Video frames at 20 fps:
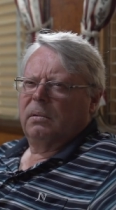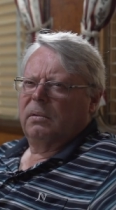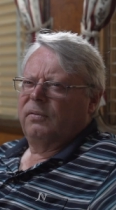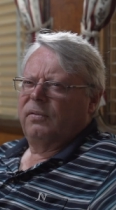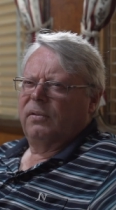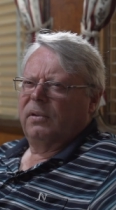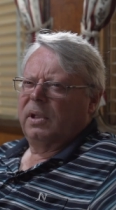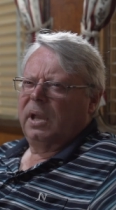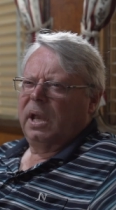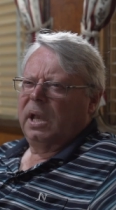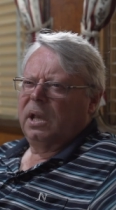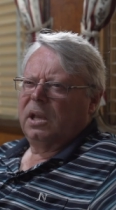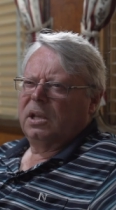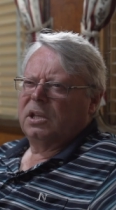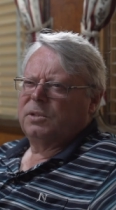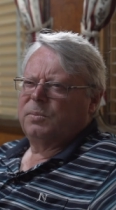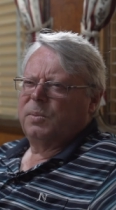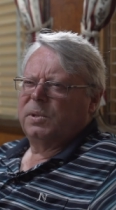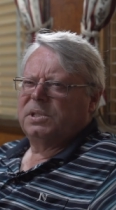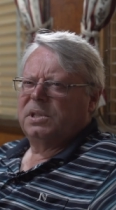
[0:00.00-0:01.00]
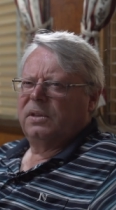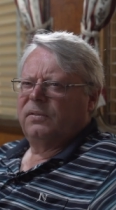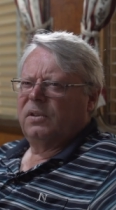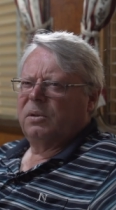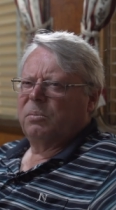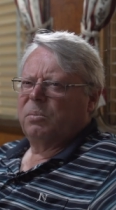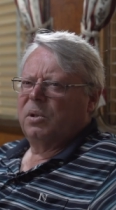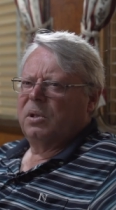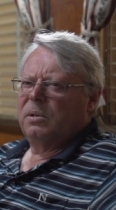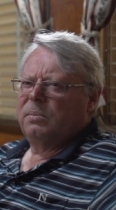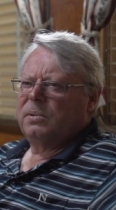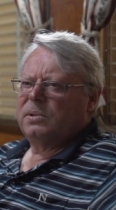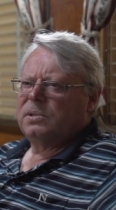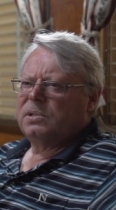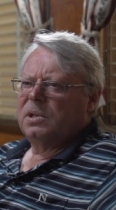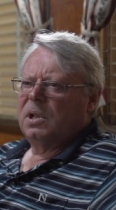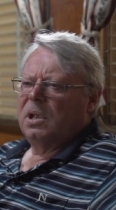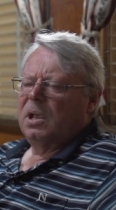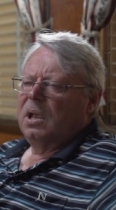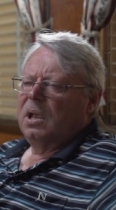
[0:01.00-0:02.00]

for any specific purpose.